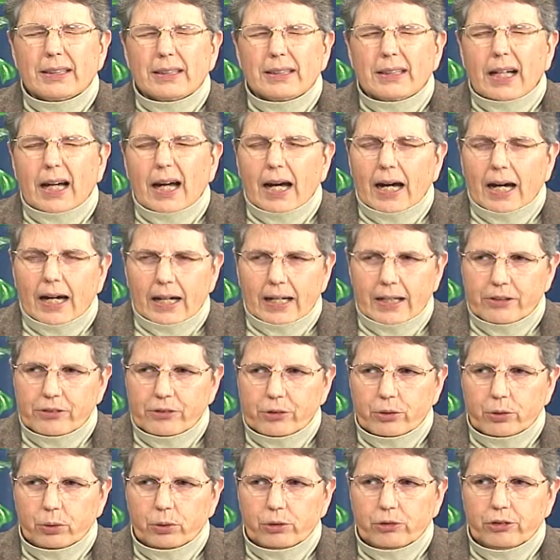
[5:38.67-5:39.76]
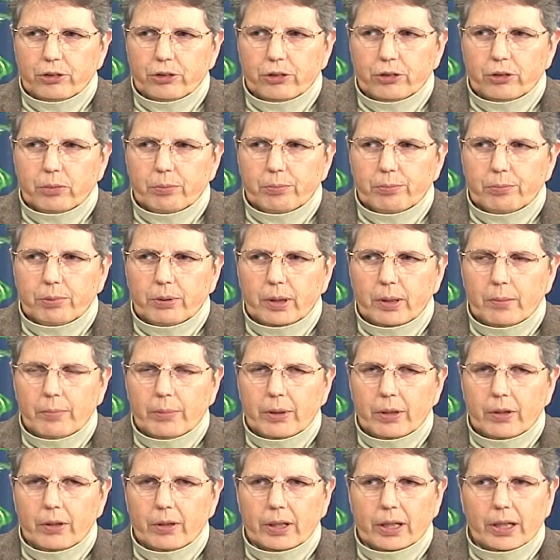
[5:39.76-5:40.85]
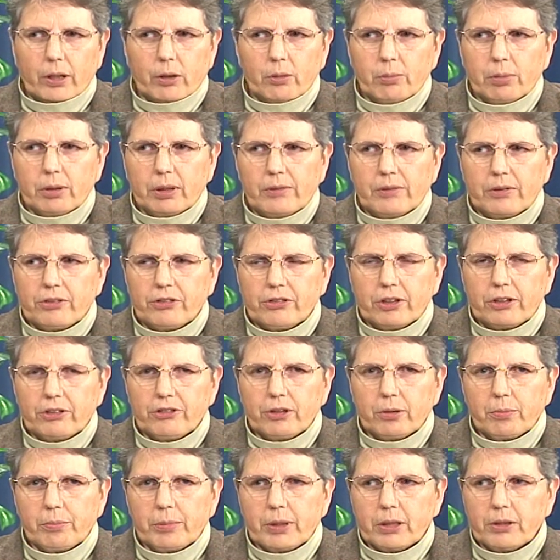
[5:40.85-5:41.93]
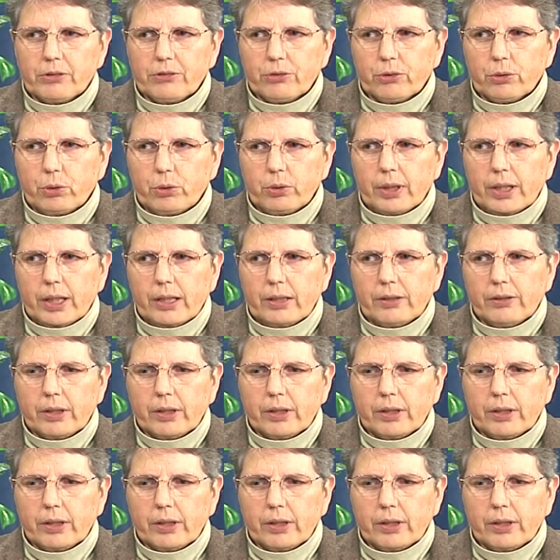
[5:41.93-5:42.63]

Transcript: high school children primarily. I don't believe it starts in middle school yet.